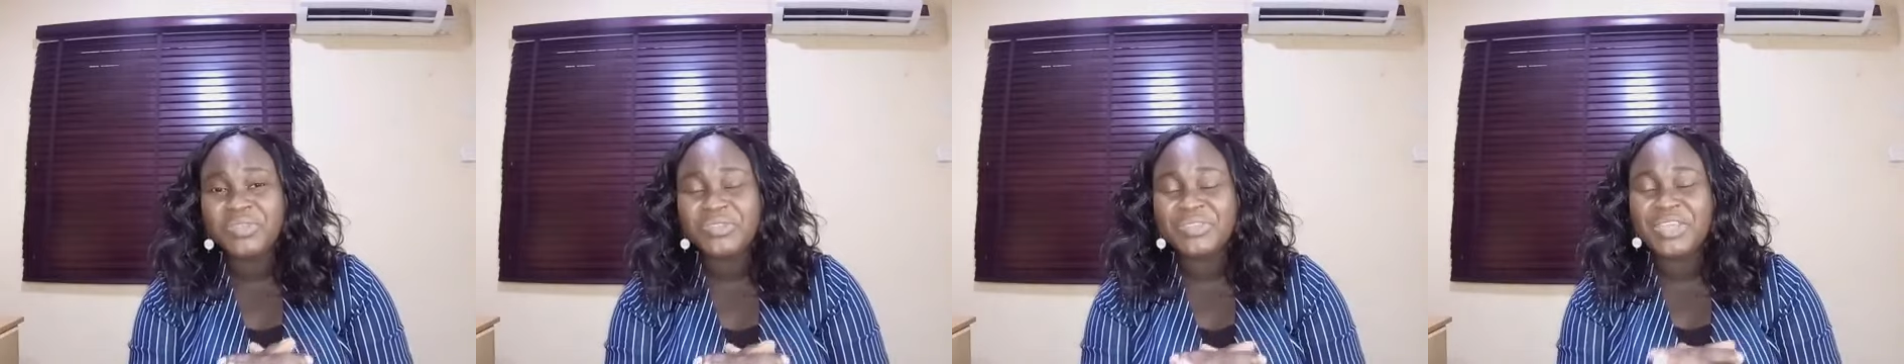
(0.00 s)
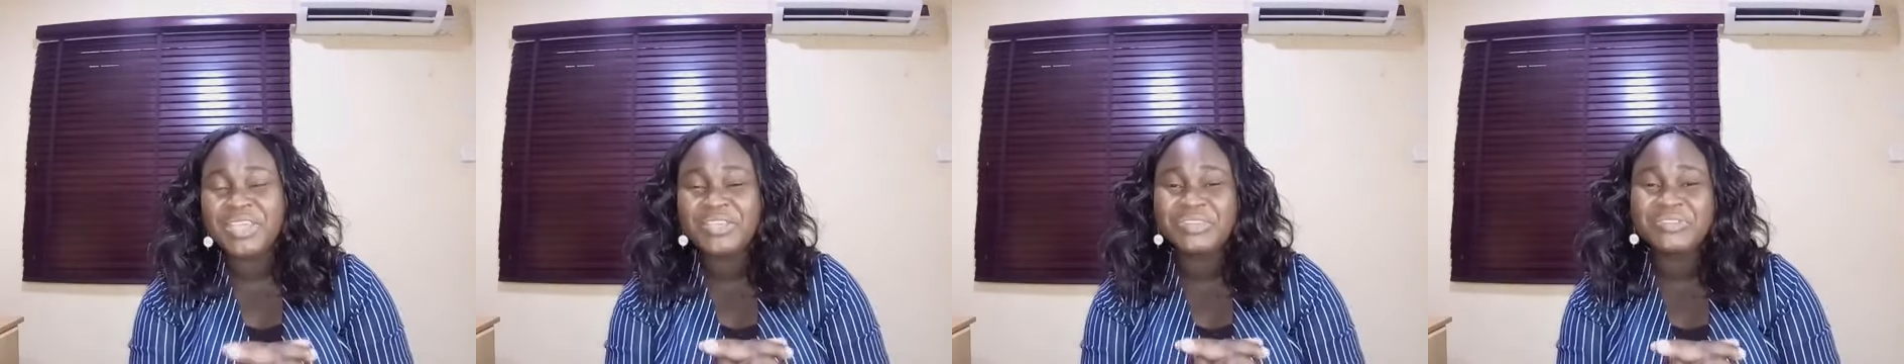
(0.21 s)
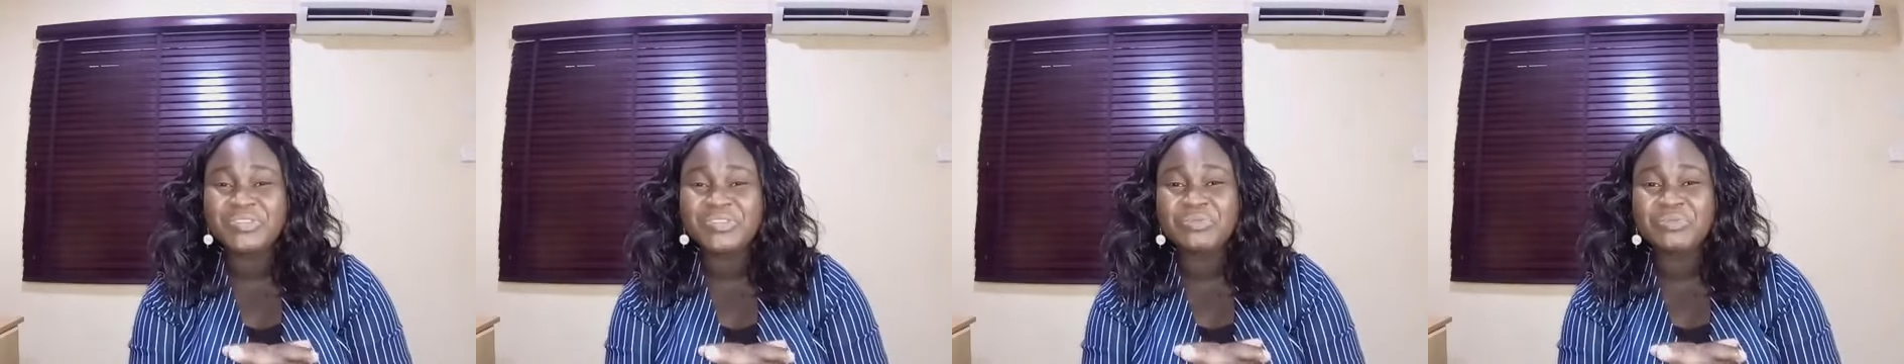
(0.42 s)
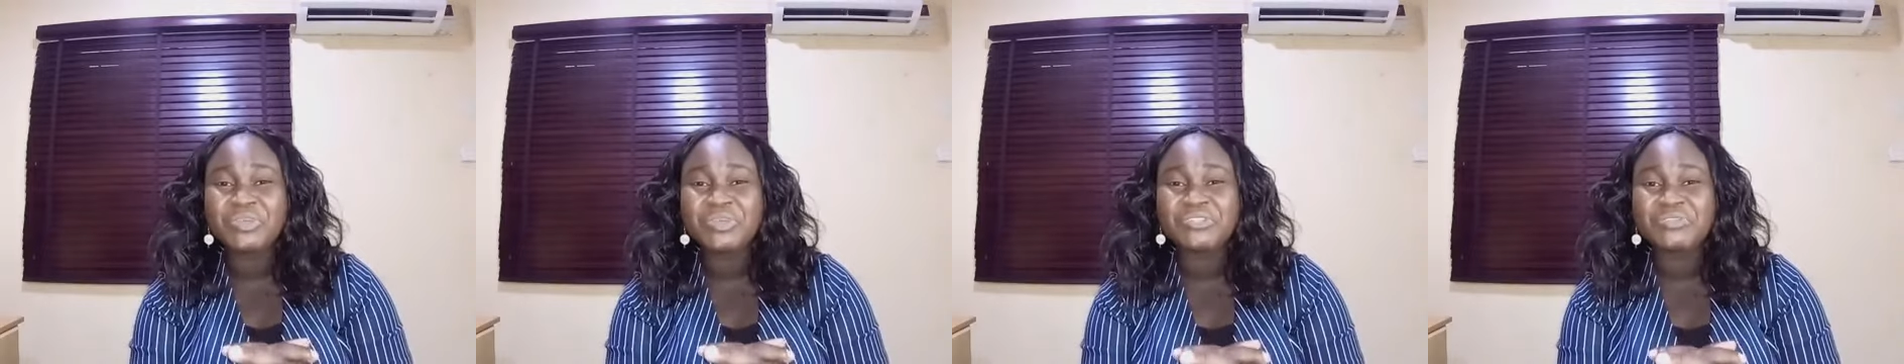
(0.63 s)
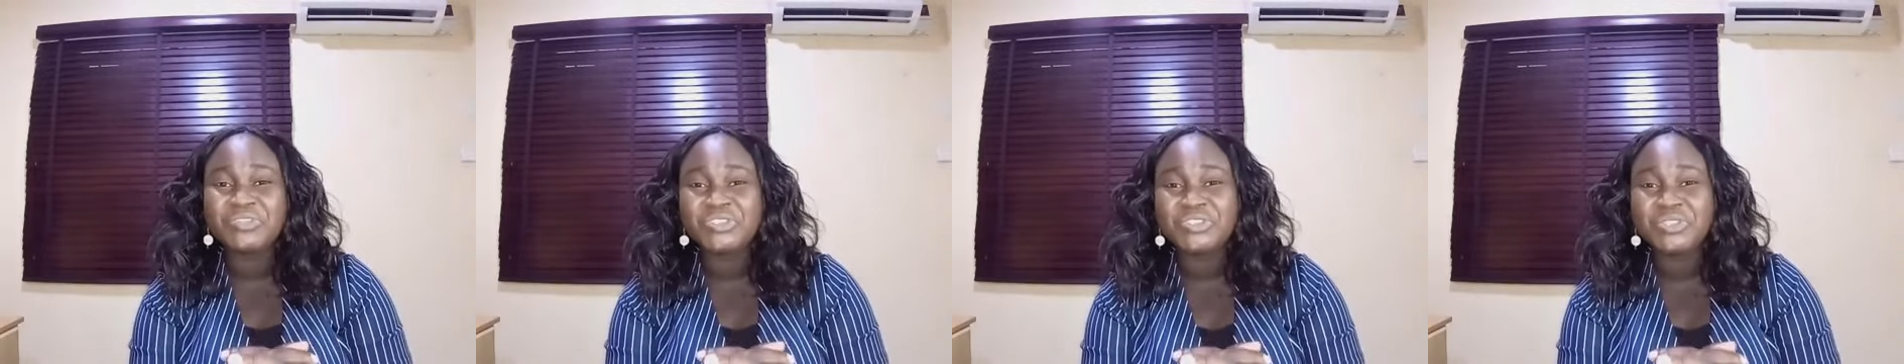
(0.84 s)
Thank you so
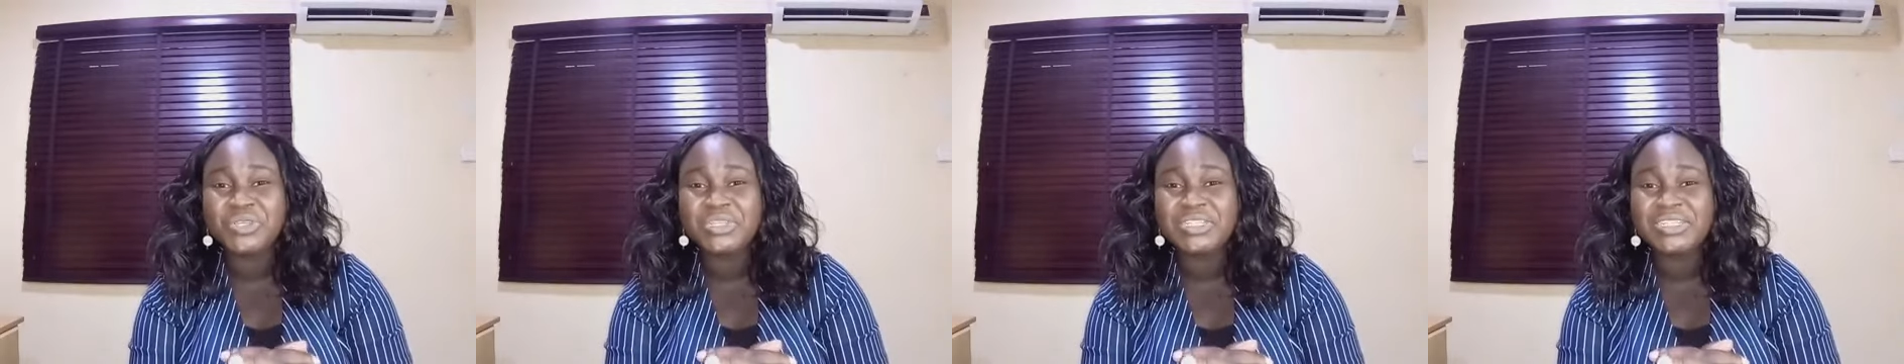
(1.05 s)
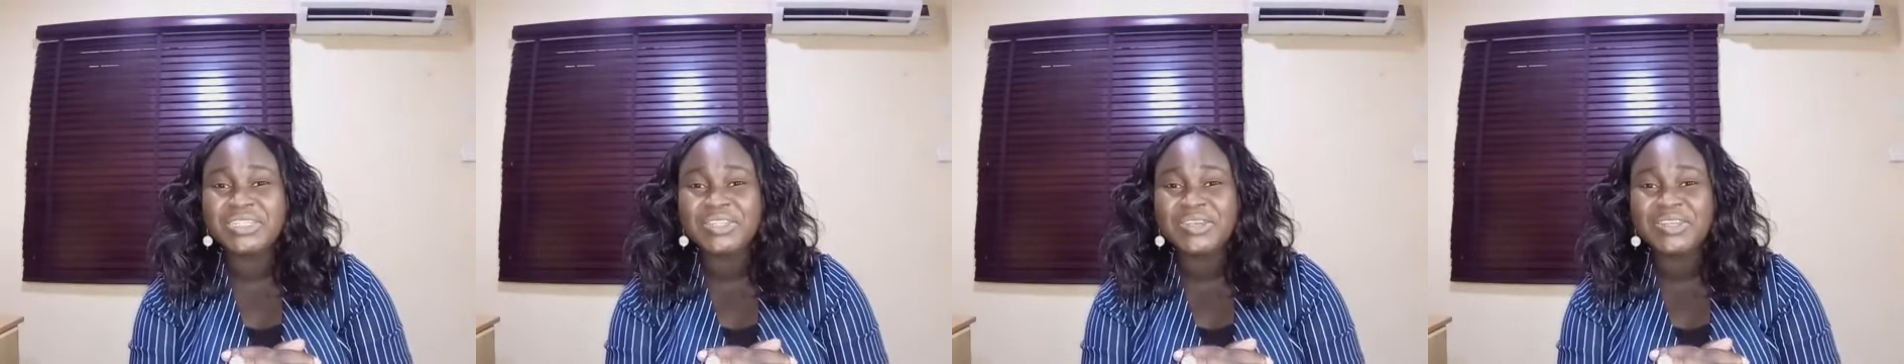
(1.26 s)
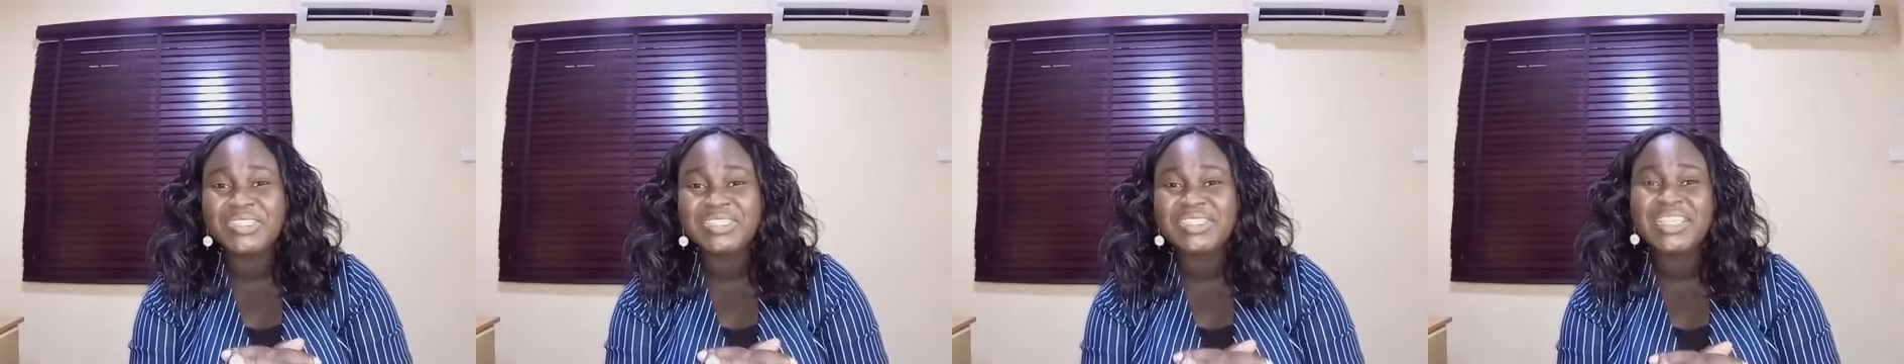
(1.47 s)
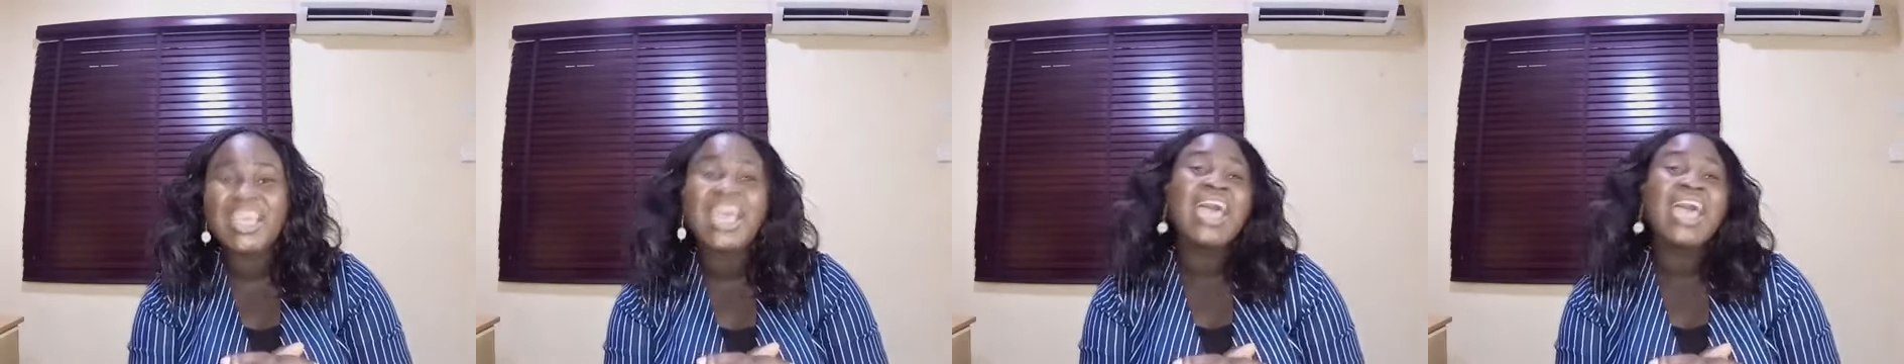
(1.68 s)
much for joining us.